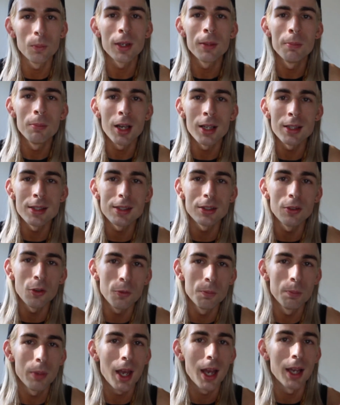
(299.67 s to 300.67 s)
we must
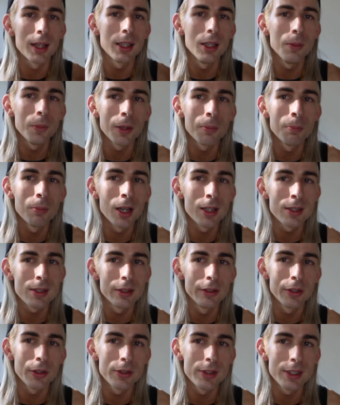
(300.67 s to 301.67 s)
go back and we
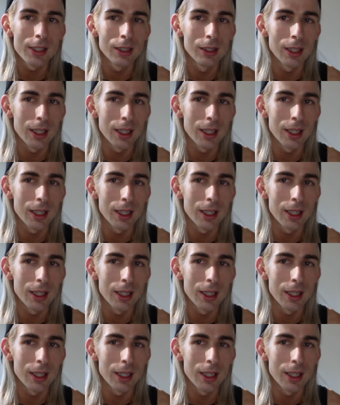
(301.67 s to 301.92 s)
must learn to